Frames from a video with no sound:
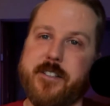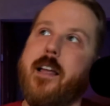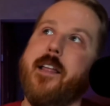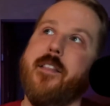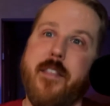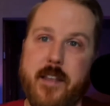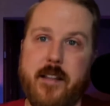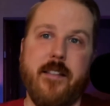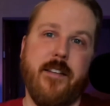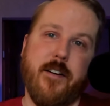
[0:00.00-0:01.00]
and
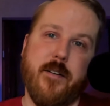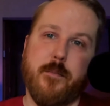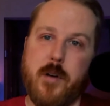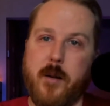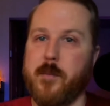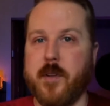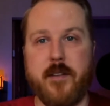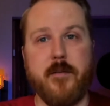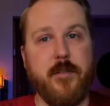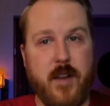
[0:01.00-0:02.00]
then they're probably
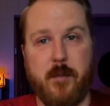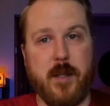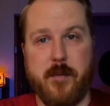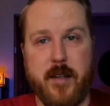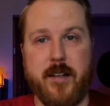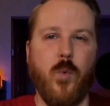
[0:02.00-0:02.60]
family men.